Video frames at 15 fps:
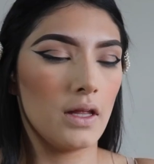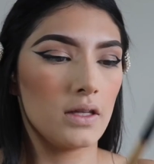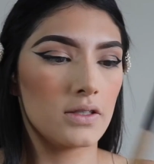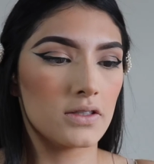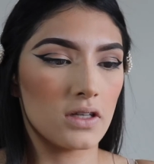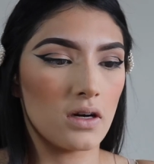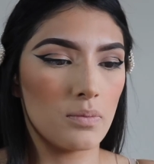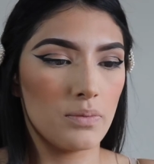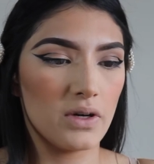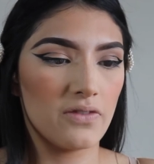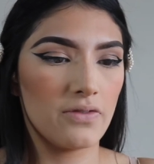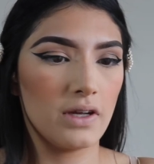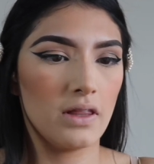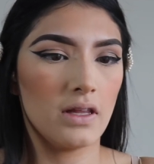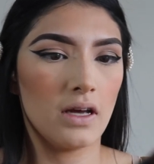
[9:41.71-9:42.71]
then start
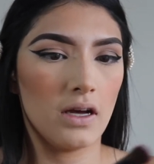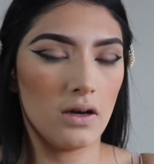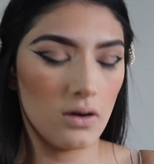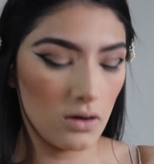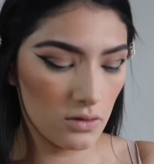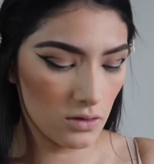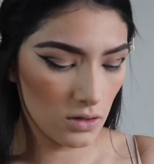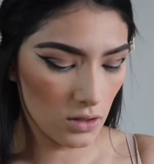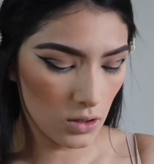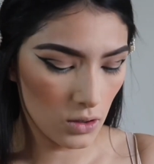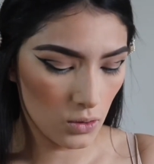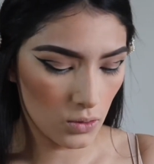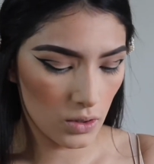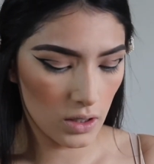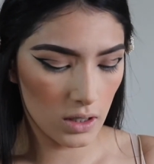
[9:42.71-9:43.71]
buffing that on our
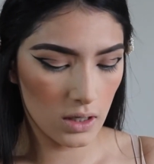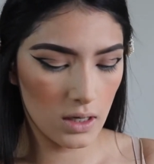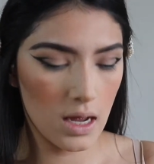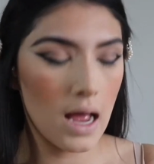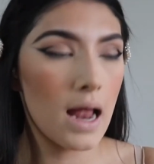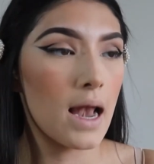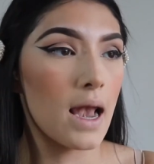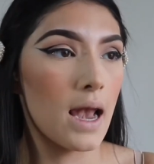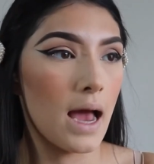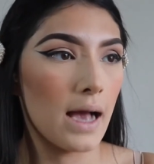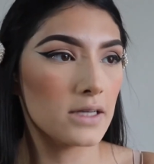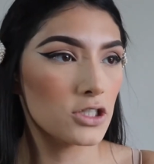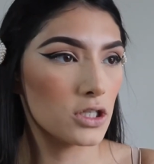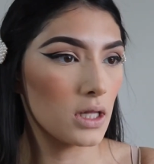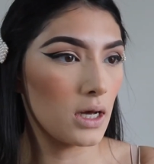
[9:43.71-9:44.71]
lower
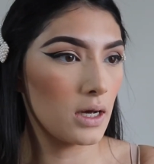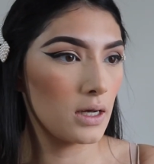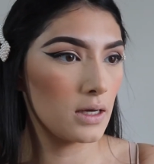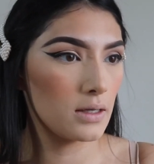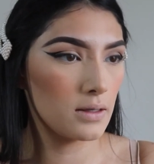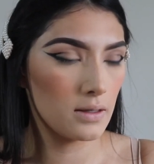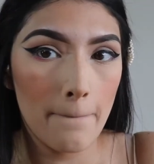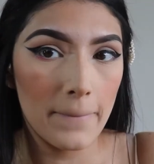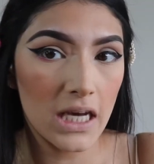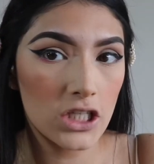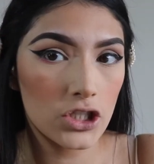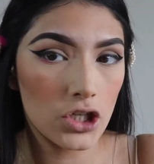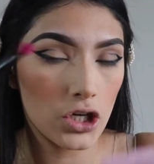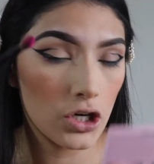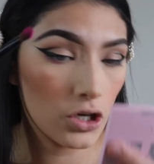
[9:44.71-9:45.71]
lash line. Make
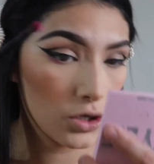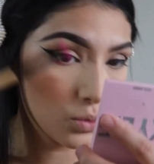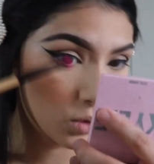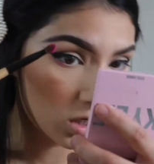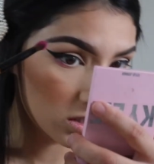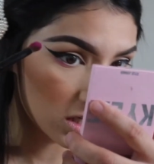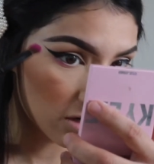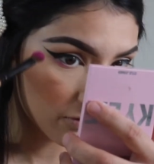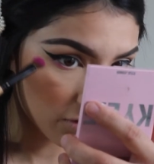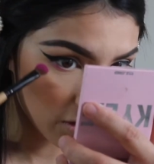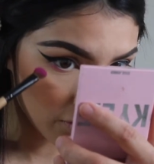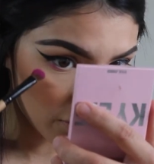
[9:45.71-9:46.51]
sure you watch out for the